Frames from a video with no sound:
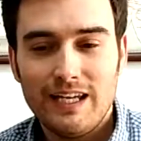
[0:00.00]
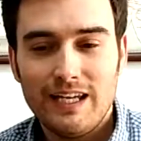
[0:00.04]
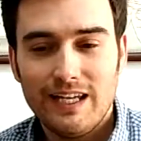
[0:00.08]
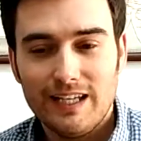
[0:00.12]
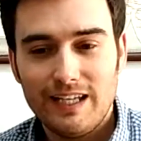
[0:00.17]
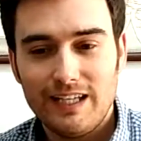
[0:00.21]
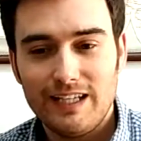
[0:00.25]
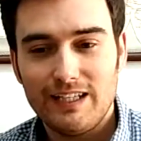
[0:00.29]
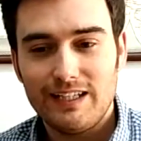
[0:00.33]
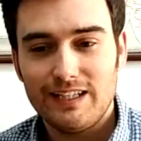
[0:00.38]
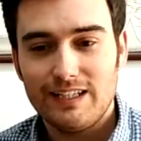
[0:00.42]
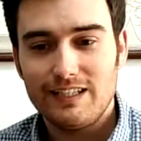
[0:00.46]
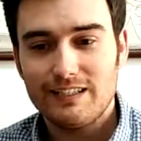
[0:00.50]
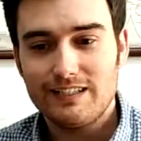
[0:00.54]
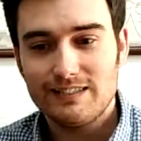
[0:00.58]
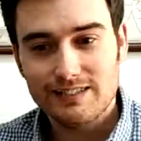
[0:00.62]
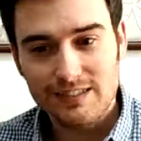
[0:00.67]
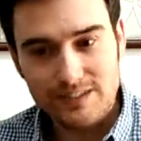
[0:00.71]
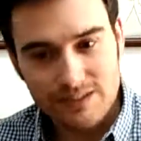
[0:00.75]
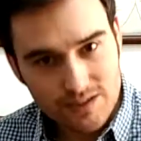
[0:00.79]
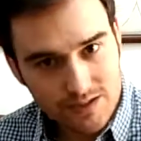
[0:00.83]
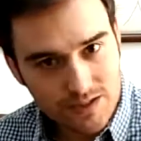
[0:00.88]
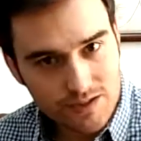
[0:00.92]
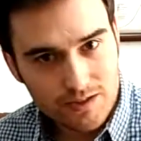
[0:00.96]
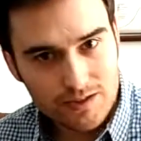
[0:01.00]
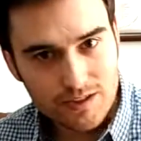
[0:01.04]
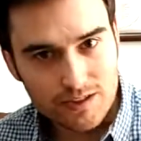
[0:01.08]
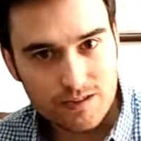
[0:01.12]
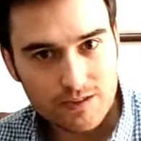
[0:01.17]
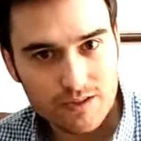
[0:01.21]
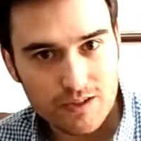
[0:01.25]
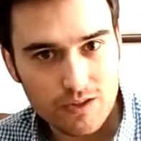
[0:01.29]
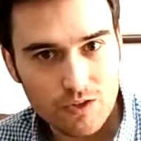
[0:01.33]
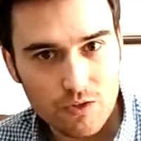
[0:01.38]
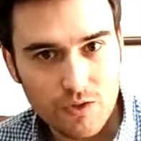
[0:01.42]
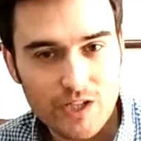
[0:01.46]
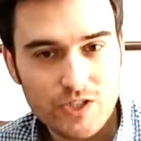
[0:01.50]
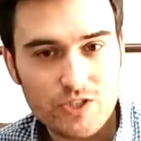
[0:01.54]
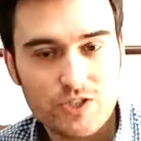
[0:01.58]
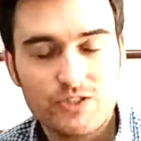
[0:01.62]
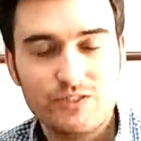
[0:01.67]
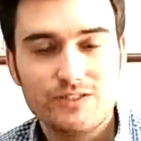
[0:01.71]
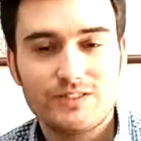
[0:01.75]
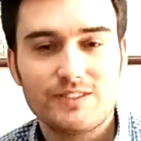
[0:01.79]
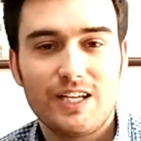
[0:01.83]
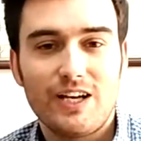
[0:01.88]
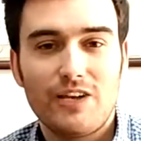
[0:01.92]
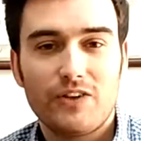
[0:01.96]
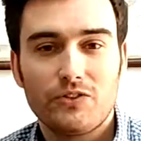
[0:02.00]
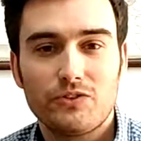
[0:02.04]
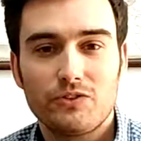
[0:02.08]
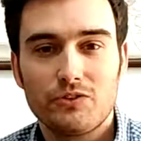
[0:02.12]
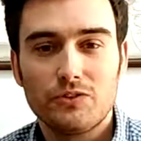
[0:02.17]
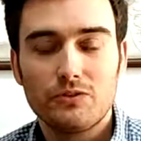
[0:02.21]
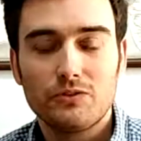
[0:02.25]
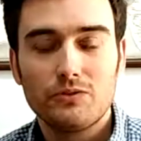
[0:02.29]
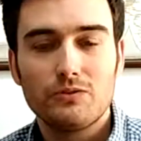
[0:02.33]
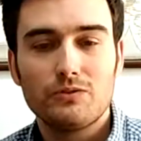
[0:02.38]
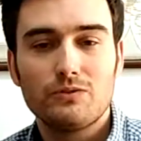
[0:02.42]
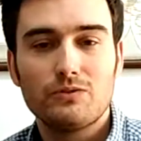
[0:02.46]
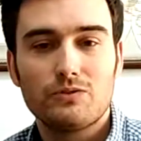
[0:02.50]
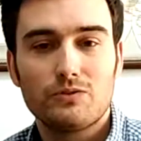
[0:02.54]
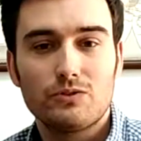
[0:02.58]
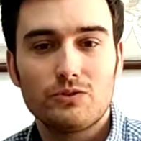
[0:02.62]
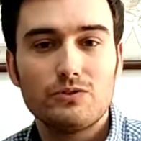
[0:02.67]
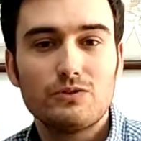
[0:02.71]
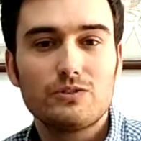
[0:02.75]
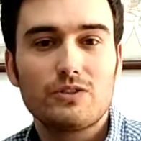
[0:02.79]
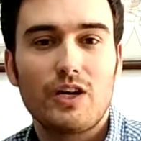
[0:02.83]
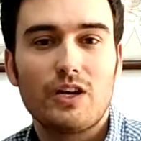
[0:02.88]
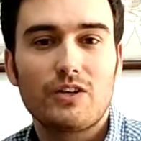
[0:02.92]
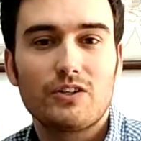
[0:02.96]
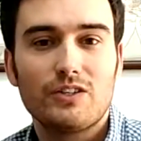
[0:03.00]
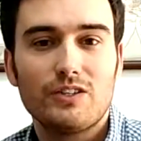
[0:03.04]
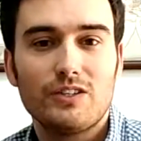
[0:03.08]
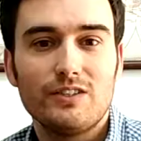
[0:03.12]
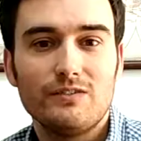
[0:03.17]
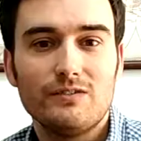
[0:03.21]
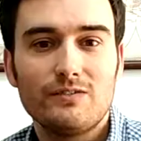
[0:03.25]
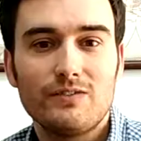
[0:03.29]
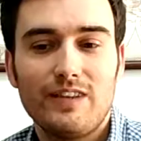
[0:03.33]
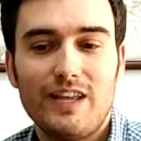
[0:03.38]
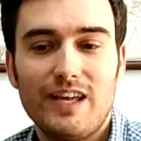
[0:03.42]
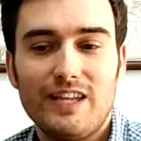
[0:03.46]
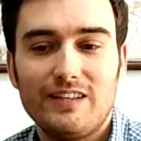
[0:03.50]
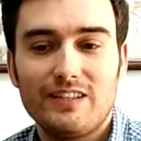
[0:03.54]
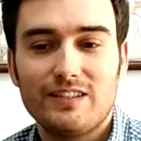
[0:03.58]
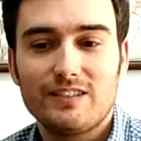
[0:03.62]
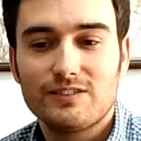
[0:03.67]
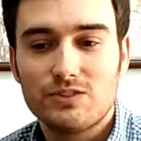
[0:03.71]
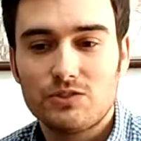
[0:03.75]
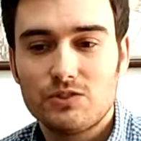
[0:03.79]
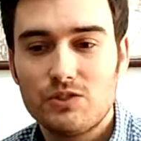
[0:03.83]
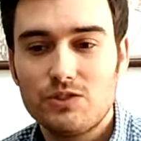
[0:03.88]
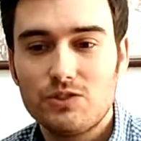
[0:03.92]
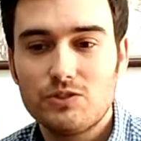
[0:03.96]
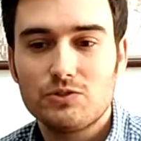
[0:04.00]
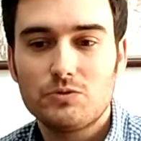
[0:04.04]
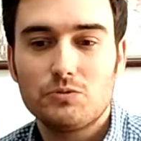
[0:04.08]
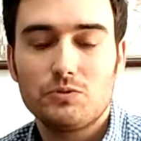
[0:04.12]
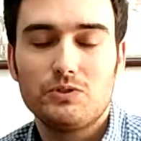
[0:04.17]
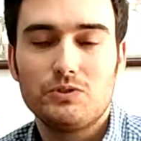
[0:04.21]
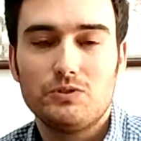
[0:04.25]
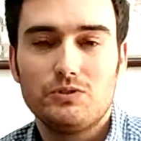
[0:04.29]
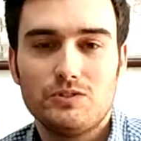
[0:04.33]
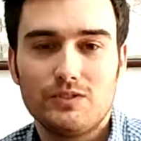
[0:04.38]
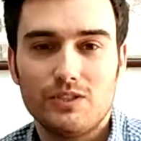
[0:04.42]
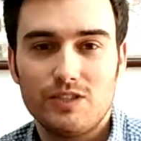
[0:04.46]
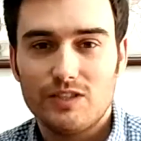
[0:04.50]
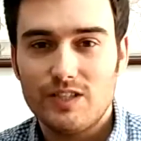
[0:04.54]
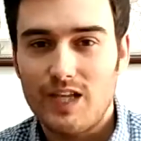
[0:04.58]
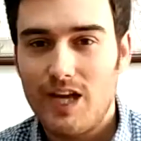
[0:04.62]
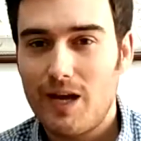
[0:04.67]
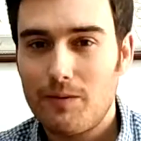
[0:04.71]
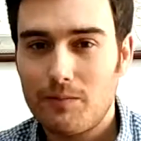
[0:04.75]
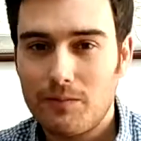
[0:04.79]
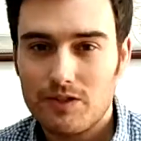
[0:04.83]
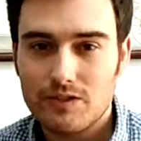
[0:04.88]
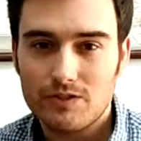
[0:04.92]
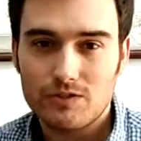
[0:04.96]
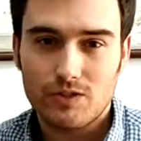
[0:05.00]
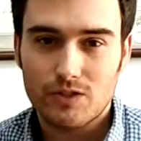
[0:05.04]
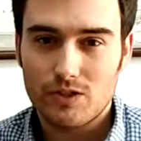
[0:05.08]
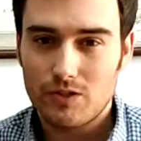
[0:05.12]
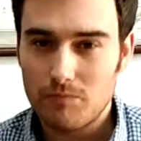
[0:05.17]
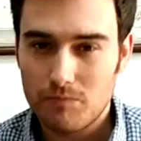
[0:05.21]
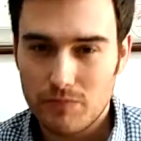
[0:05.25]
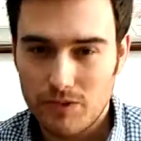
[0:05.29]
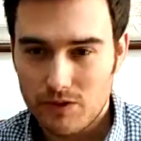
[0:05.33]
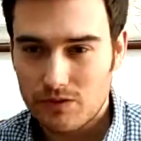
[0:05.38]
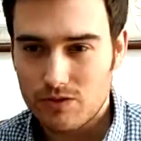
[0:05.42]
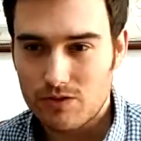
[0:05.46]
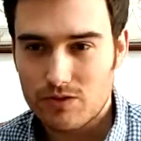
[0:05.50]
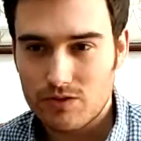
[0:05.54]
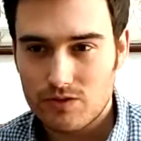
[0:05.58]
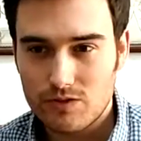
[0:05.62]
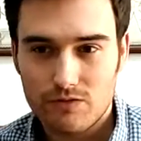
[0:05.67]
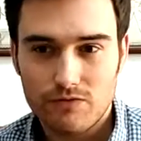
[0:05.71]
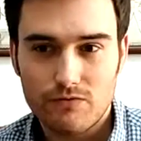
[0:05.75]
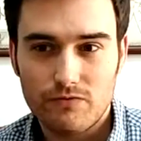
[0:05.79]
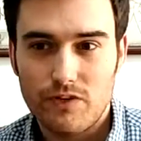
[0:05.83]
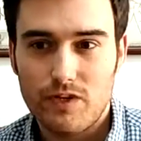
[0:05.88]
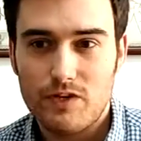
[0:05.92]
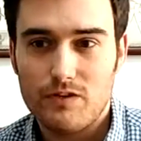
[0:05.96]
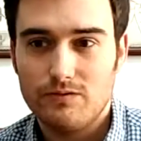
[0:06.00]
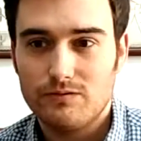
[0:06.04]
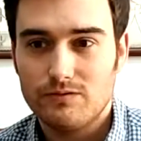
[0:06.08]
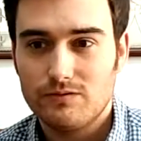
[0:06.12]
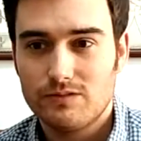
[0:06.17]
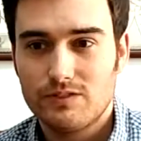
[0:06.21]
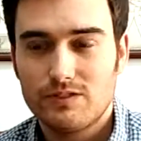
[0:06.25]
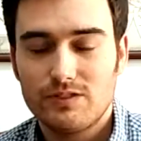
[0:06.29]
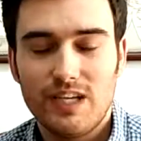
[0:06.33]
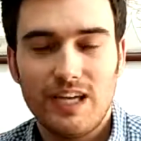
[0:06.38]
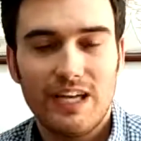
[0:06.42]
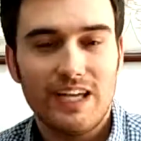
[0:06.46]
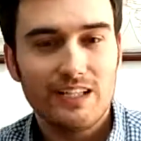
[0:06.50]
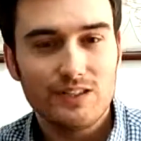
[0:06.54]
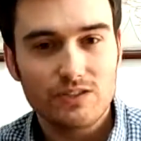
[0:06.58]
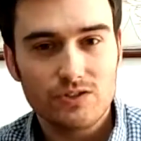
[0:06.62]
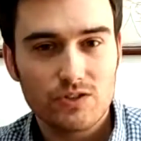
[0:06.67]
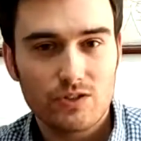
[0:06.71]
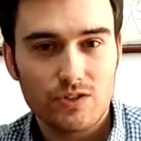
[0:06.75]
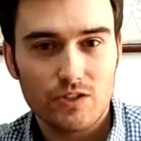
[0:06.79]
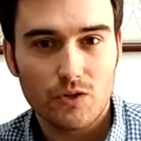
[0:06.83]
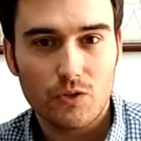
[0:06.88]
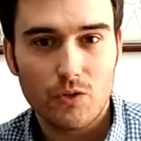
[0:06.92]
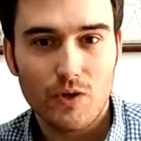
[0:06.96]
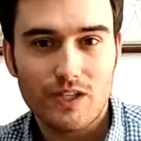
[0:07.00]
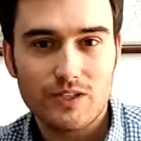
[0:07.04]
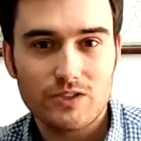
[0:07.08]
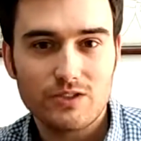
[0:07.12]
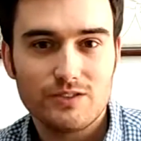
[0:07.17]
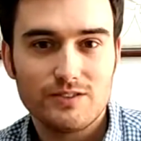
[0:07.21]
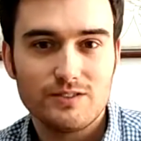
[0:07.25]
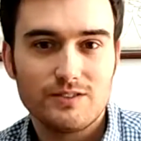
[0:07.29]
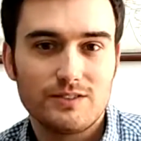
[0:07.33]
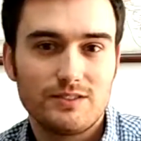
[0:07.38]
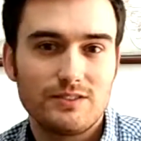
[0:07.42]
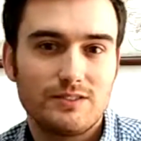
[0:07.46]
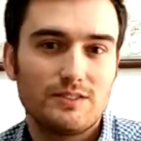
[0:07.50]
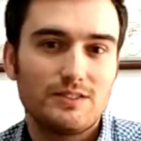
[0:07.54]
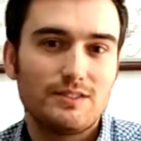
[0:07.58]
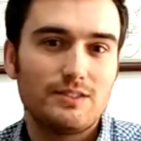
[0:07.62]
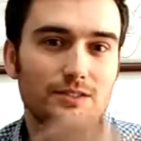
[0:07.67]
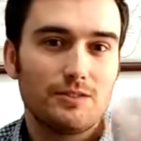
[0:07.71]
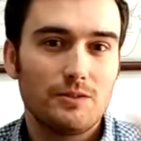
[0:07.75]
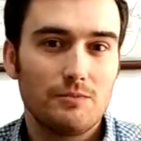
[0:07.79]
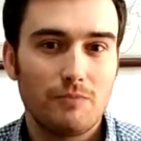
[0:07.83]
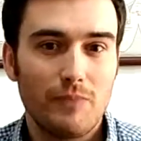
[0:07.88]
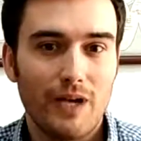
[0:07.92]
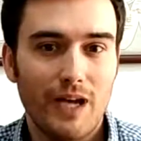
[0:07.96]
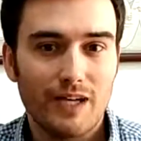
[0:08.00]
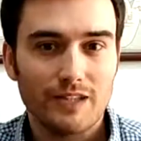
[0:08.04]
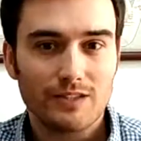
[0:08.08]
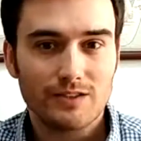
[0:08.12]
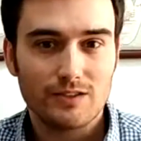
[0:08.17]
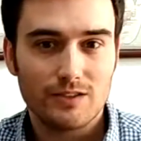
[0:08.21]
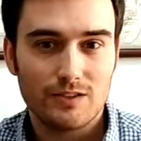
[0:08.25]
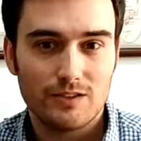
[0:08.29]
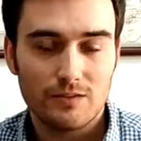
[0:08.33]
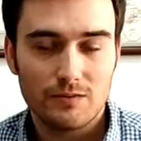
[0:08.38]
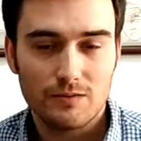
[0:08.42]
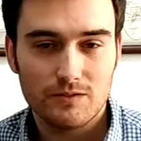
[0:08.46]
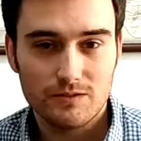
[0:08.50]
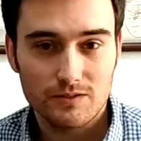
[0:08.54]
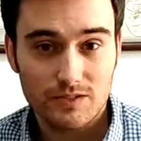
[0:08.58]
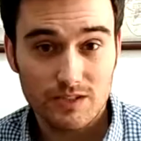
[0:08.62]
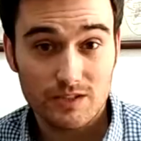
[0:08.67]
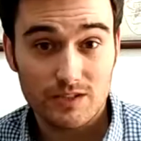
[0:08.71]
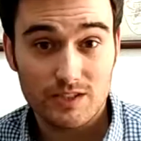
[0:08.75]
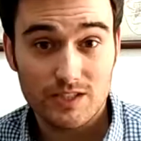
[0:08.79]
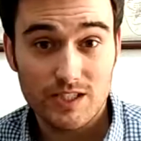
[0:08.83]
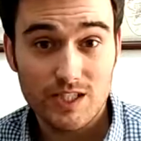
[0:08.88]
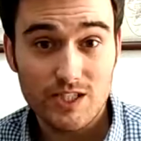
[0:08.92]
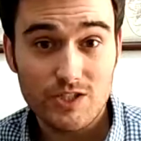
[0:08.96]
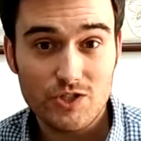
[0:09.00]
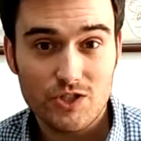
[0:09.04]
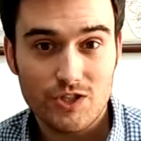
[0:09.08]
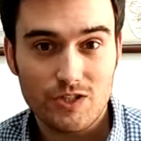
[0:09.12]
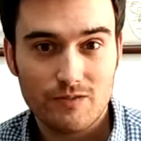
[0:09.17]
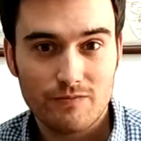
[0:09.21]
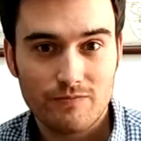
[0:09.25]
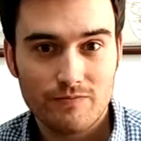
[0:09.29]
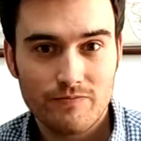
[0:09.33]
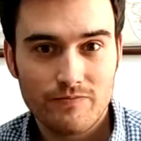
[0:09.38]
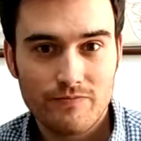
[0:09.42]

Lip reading: He sends the questions out through Socrative, and the students will use their tablets or computers or phones to answer the questions and send them back to the teacher.